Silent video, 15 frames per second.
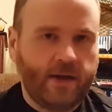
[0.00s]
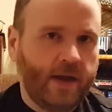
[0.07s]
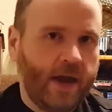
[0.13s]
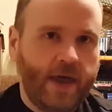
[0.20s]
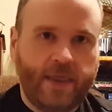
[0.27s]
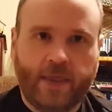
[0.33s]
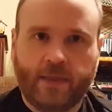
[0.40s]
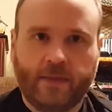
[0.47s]

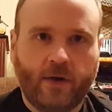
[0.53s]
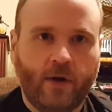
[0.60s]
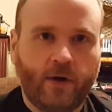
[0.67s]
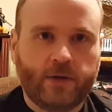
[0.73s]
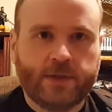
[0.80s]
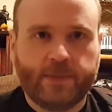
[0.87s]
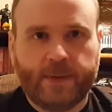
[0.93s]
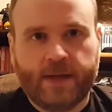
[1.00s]
And
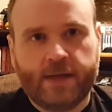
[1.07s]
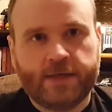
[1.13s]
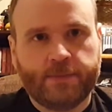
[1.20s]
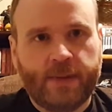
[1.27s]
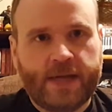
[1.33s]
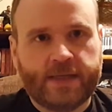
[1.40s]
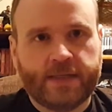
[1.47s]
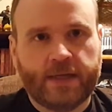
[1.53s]
Ultimate is
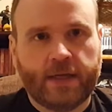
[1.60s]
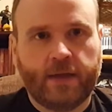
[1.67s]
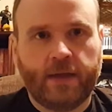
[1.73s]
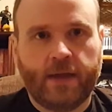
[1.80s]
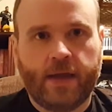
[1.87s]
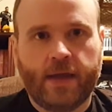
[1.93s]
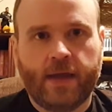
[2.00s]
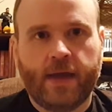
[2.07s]

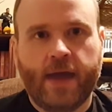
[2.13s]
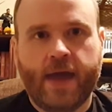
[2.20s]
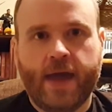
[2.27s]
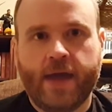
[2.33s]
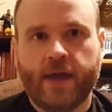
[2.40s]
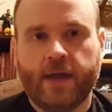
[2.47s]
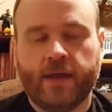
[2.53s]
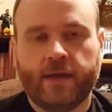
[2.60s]
basically
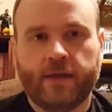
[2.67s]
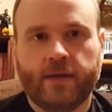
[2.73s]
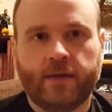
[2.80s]
a